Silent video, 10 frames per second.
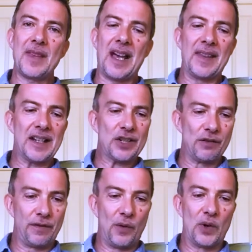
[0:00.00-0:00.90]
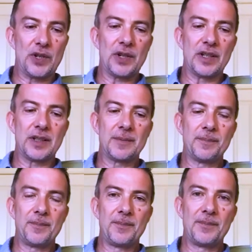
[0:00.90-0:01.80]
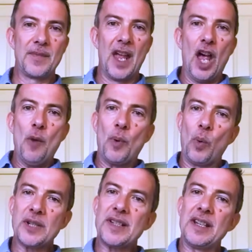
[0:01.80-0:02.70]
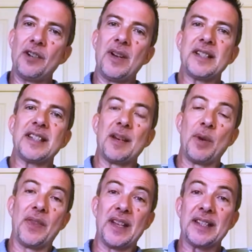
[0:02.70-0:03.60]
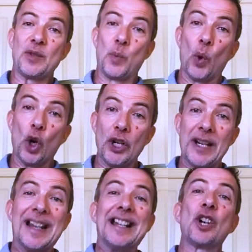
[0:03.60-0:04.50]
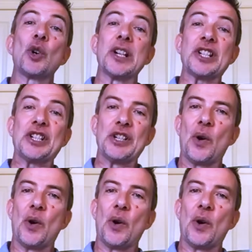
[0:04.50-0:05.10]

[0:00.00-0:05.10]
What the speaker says: And that's unfortunate. But what's interesting about this word Christian,